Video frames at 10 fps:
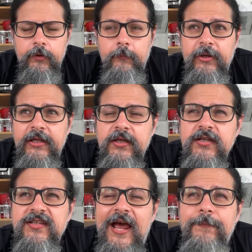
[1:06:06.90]
But I think
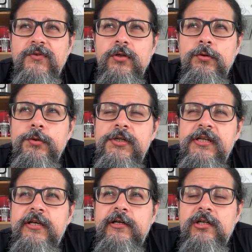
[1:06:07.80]
it's
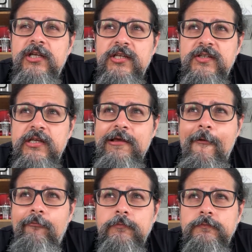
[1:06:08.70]
absolutely crazy
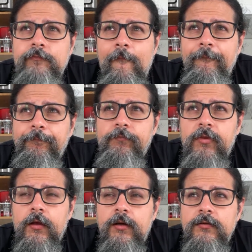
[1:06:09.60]

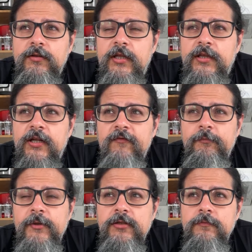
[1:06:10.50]
that there
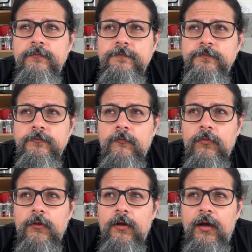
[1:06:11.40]
have been
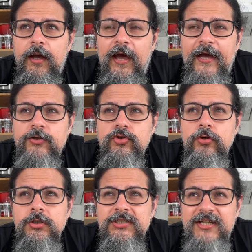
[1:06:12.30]

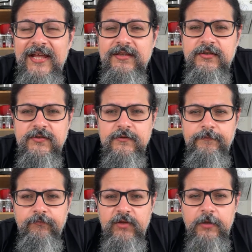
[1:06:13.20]
actual deaths,
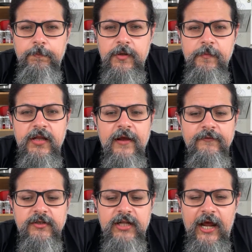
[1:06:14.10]
like people
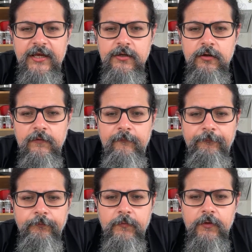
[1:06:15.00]
have died
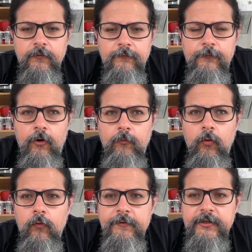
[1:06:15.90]
from
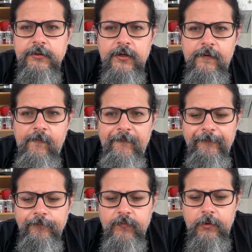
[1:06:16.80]
overeating
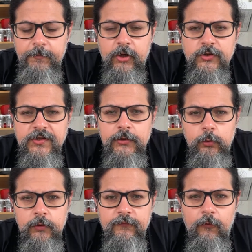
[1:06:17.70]
because they
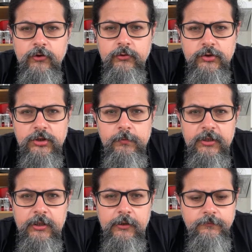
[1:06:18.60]
do it for social
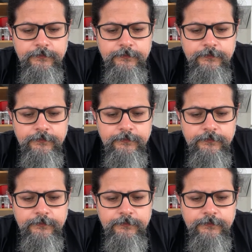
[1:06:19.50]
media.